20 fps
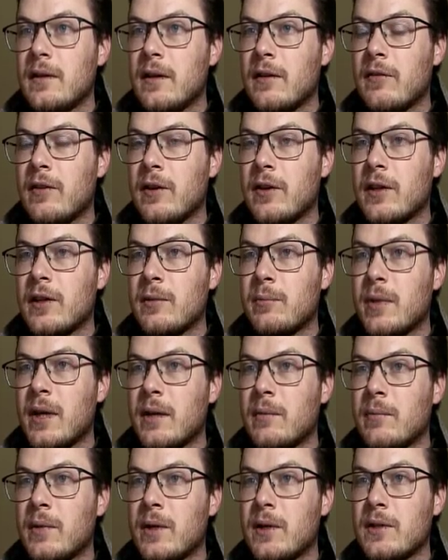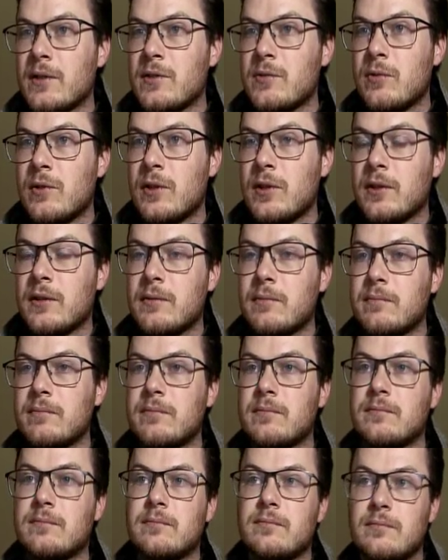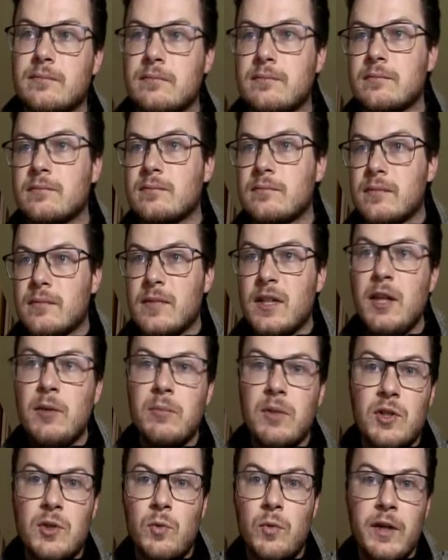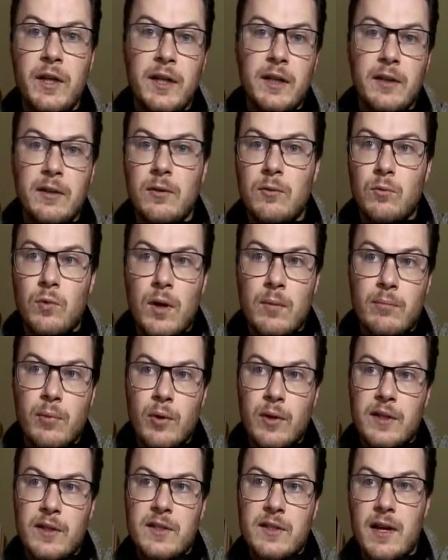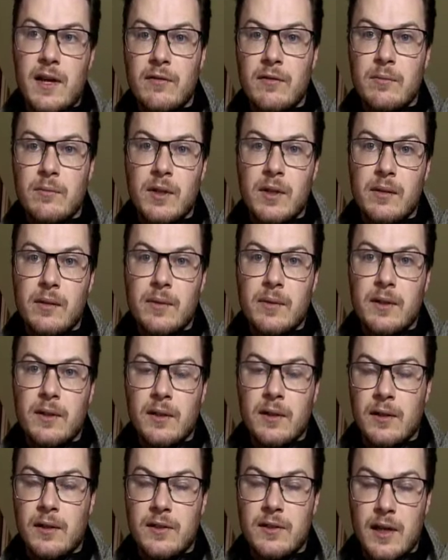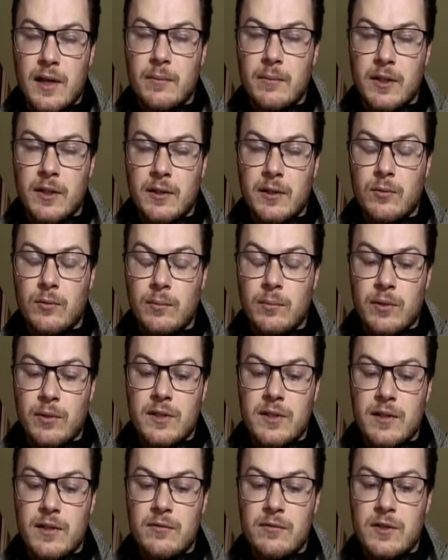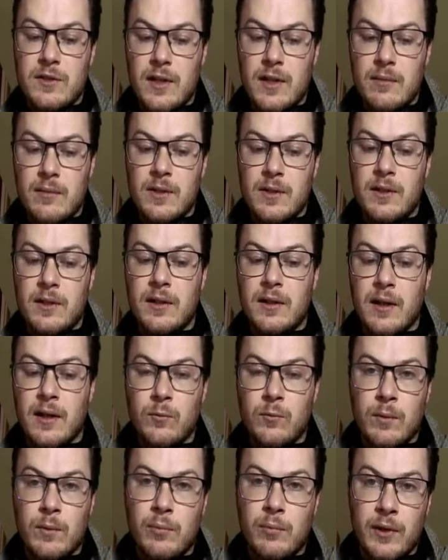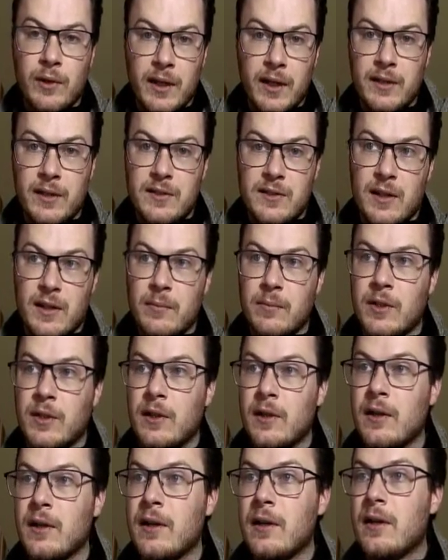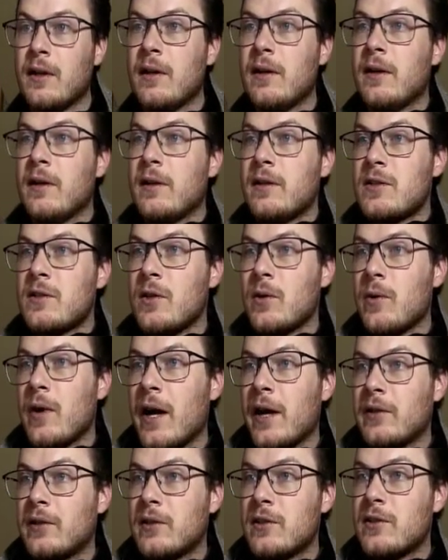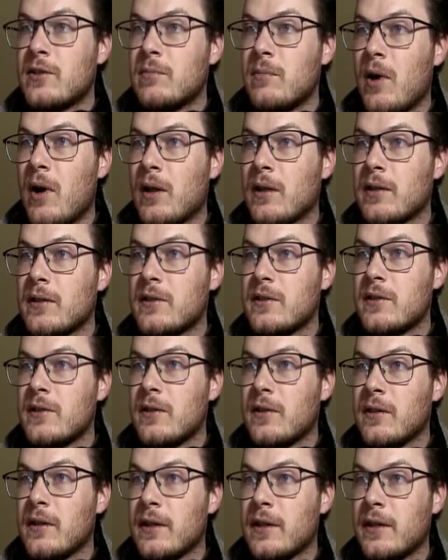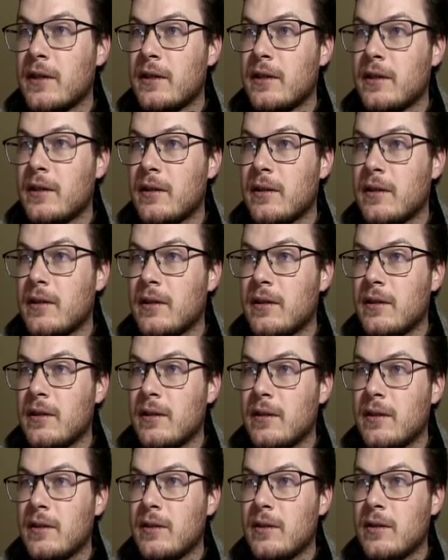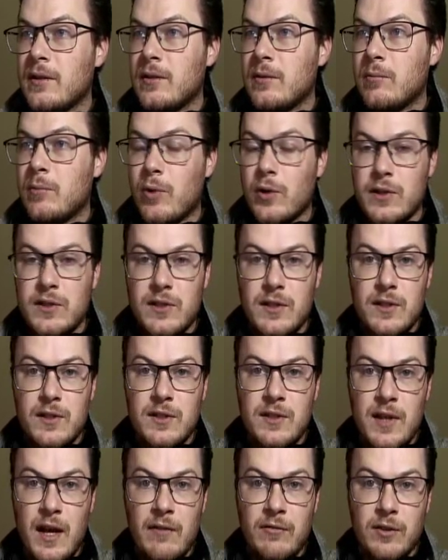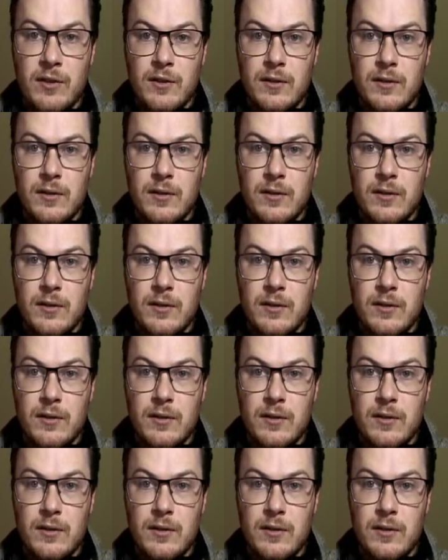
I found that the paintballs were in between 1.7 millimeter or centimeter, 1.7 centimeter and 1.8 centimeter. So at their smallest, they're like 0.67.